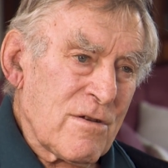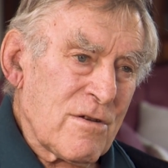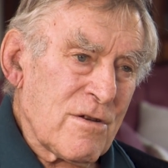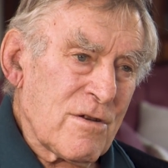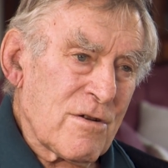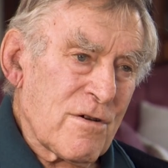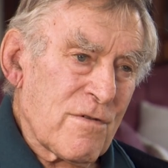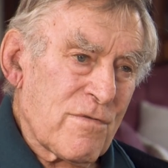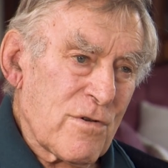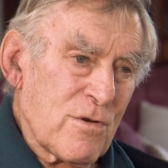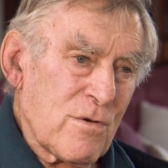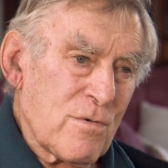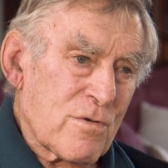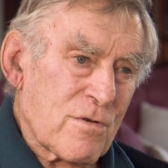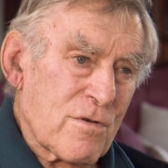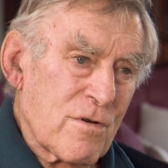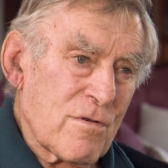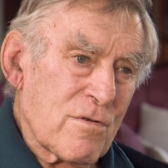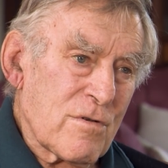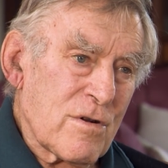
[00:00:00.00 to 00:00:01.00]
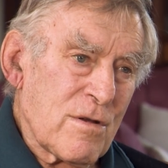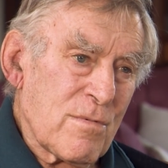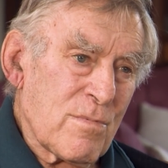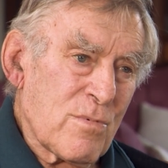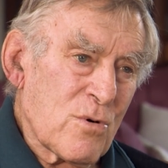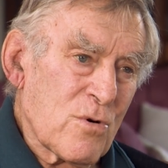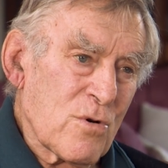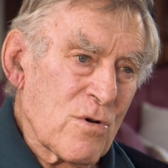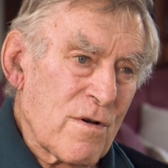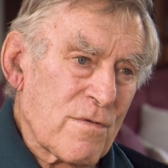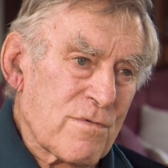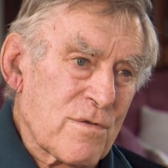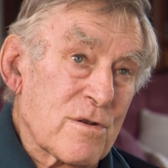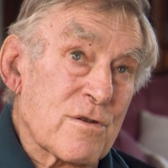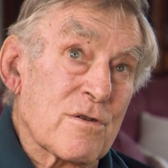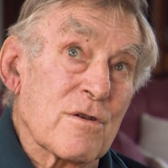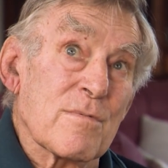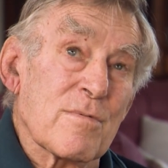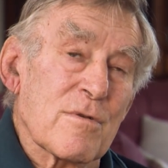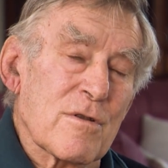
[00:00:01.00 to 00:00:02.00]
You know, if you throw any ball off the
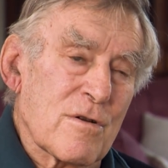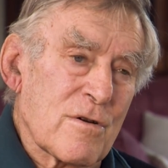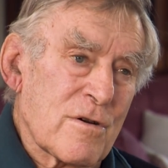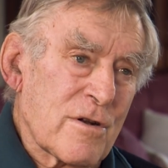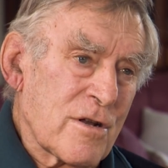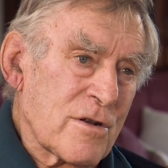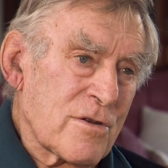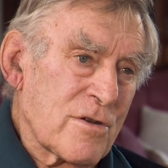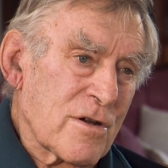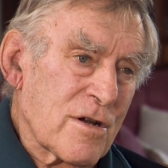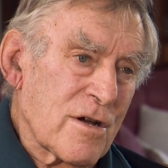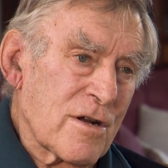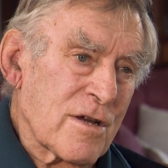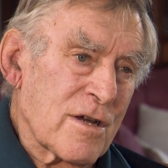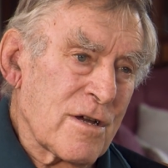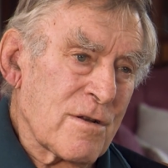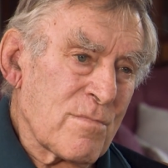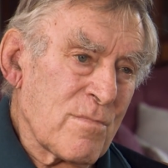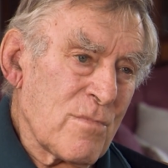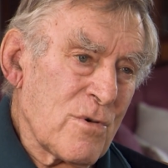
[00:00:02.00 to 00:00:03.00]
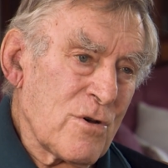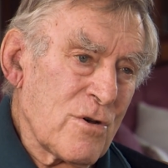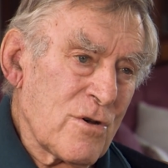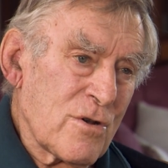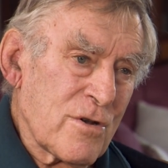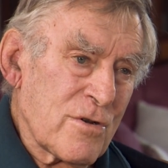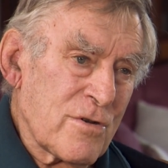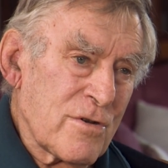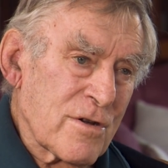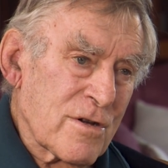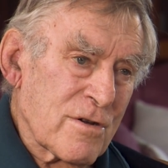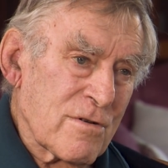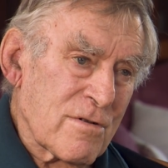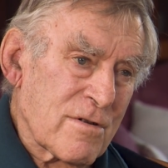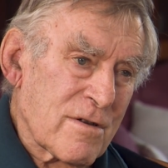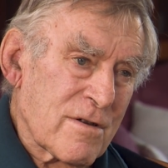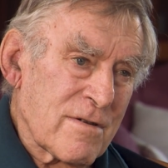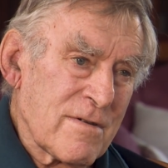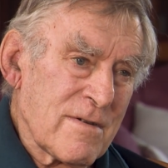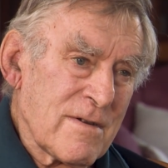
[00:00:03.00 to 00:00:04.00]
top of the line, you're going to get murdered. You
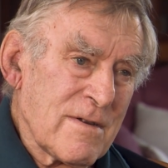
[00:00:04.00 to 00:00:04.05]
go.